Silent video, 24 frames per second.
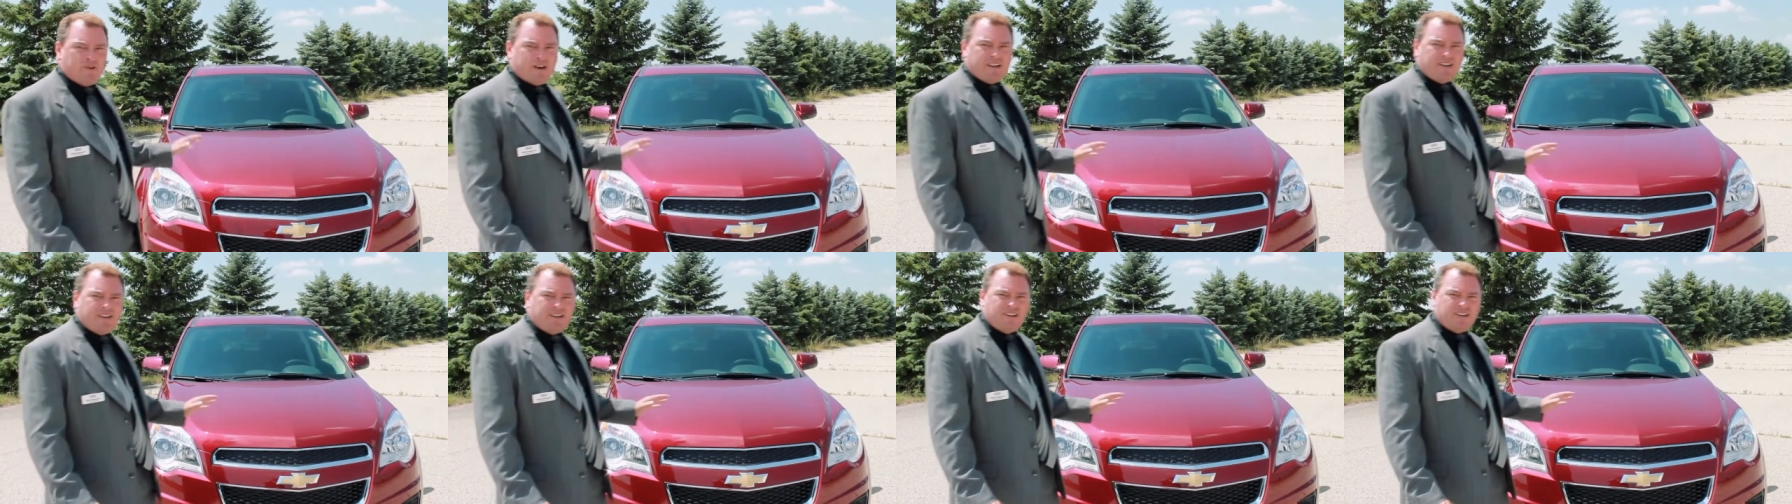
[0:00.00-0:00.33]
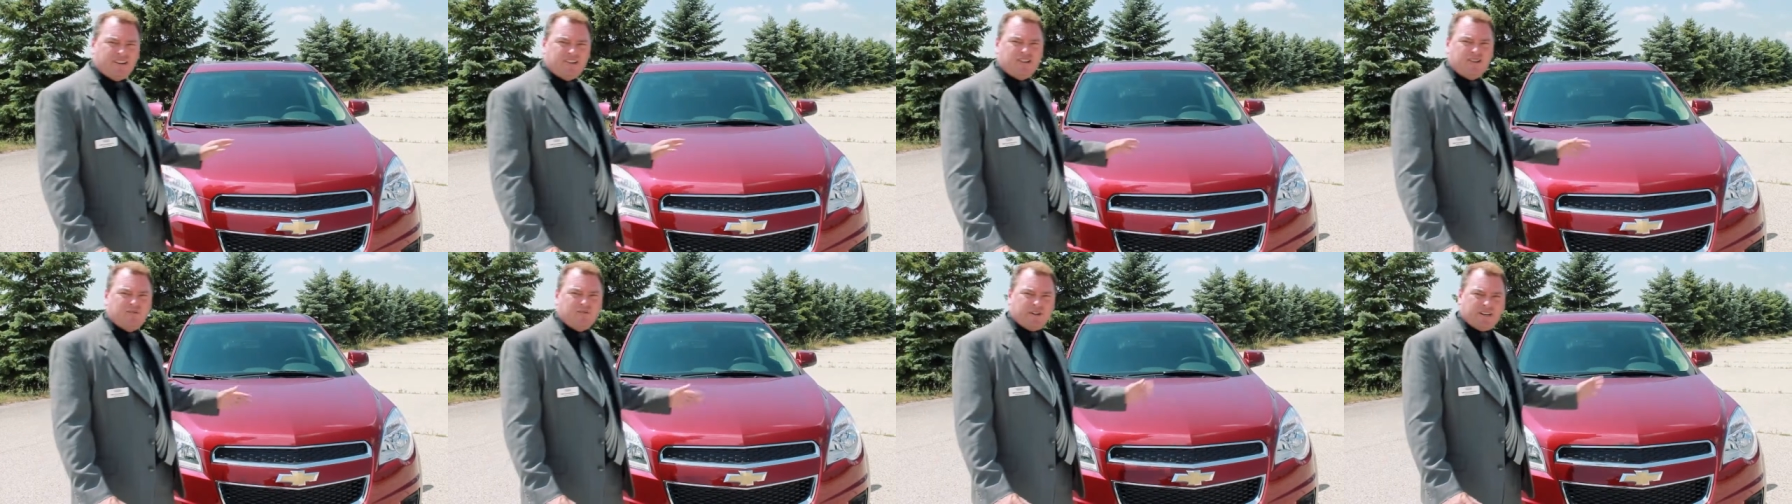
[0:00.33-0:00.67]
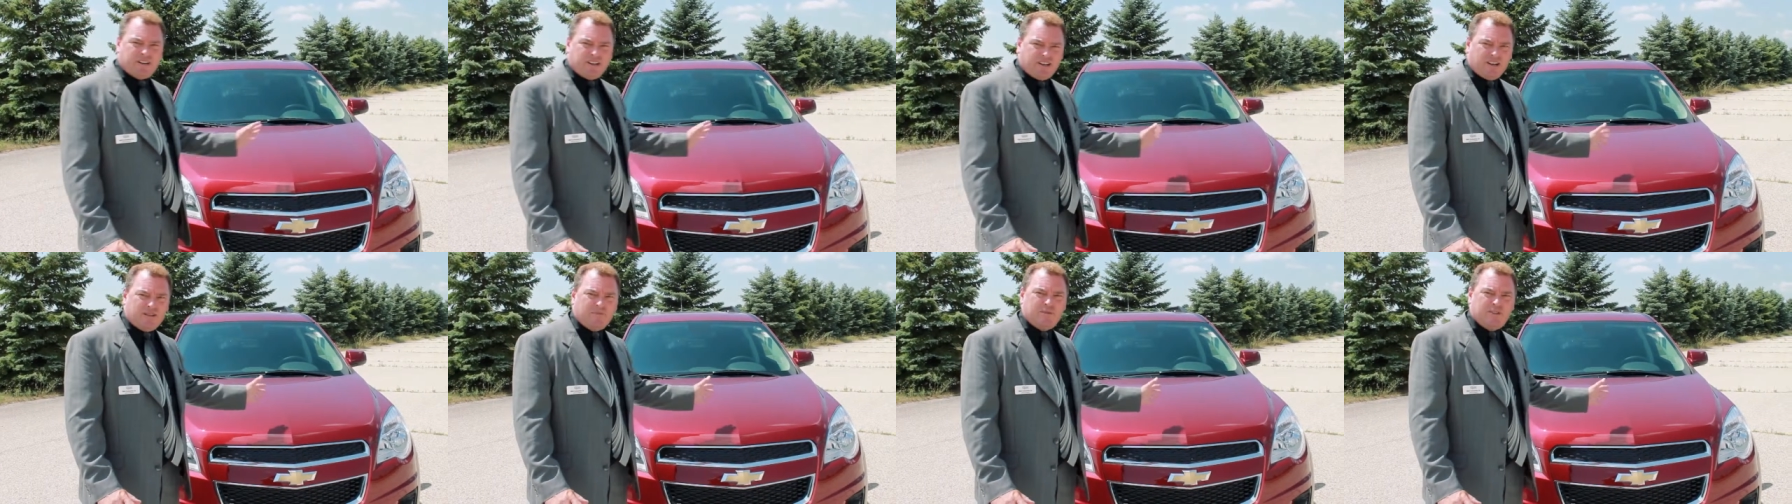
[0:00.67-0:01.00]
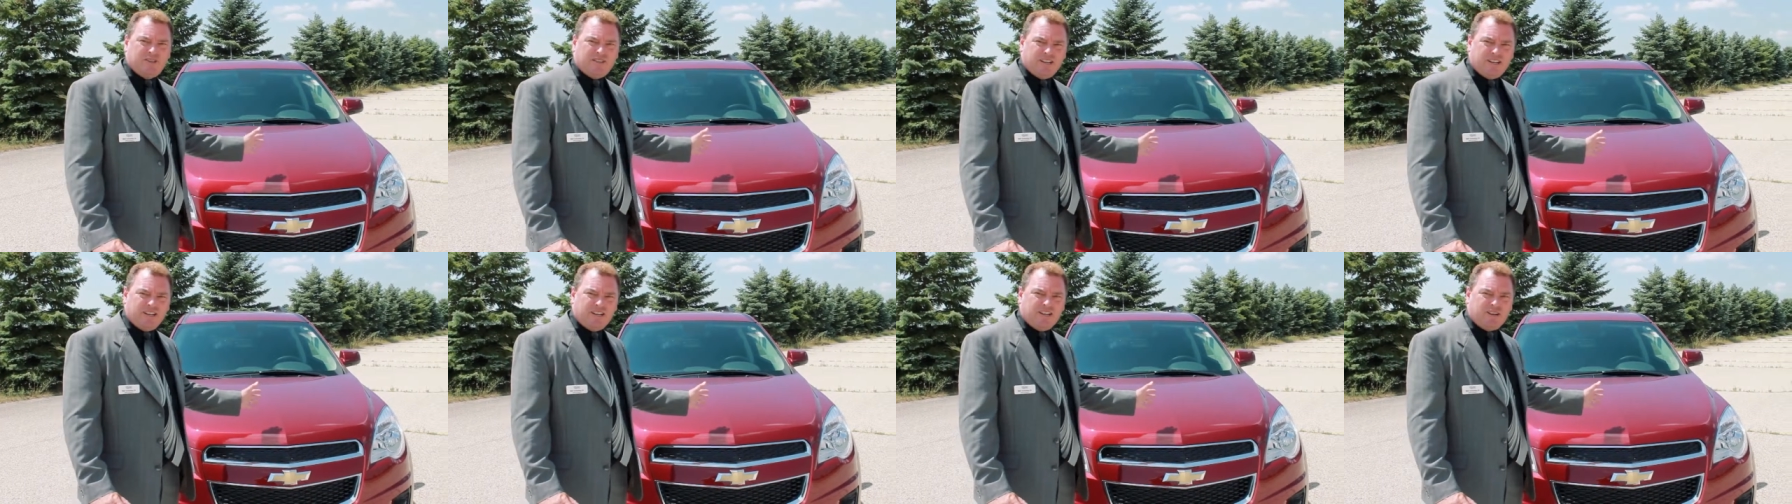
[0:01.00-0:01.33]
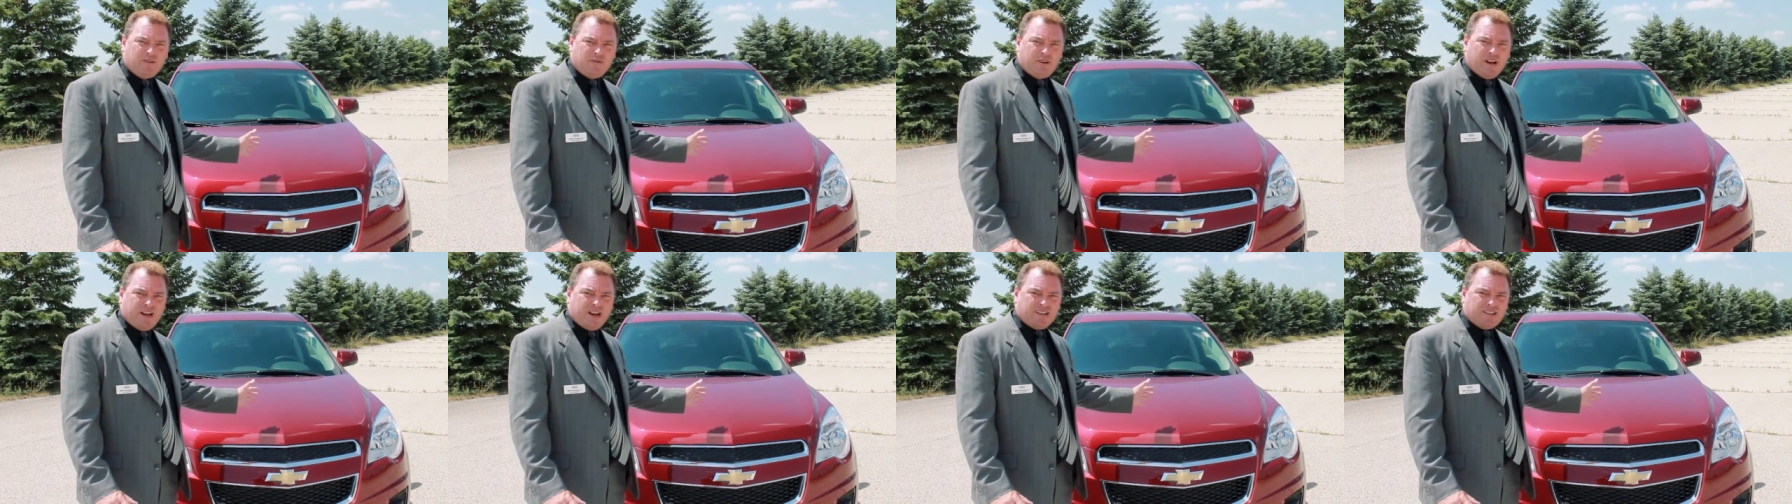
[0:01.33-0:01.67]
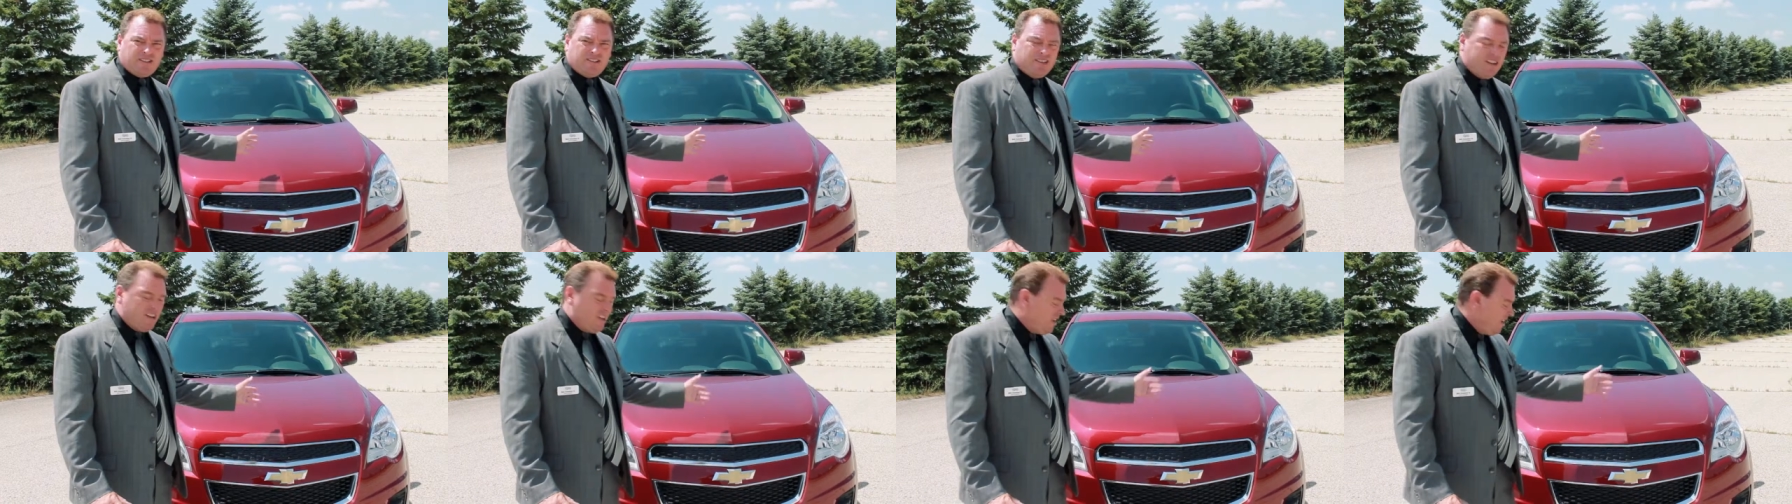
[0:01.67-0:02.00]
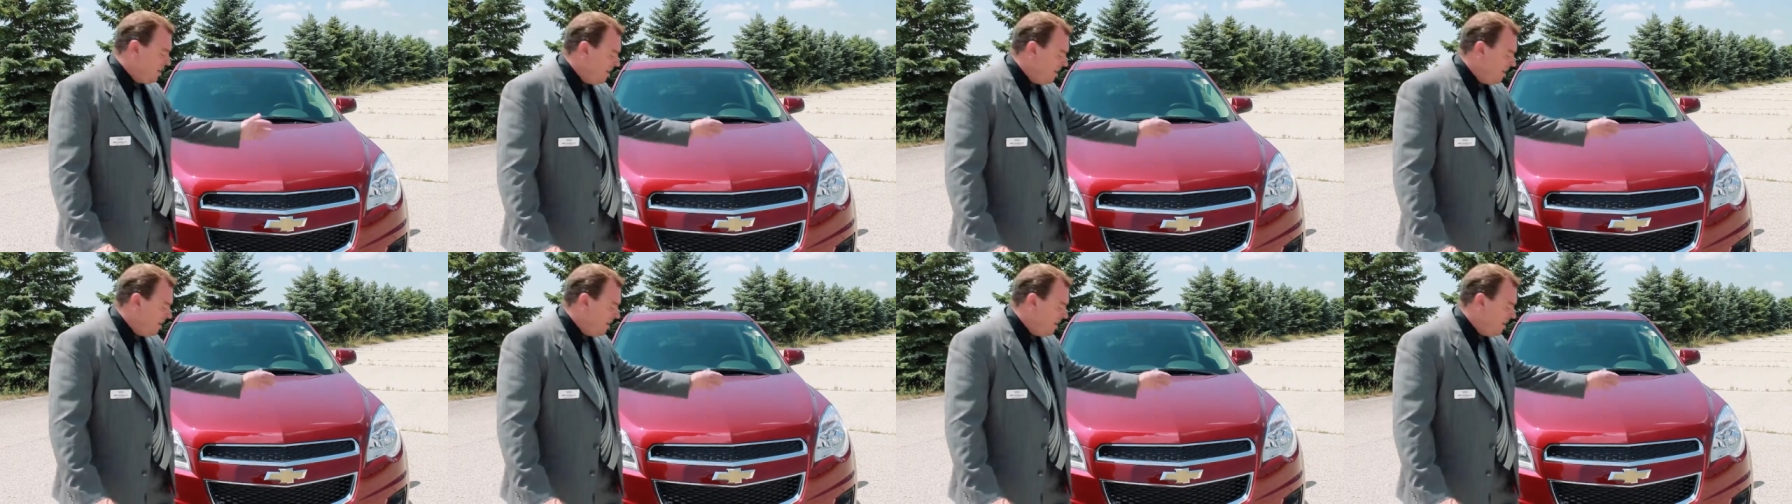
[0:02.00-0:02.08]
recognition when it comes to the Equinox.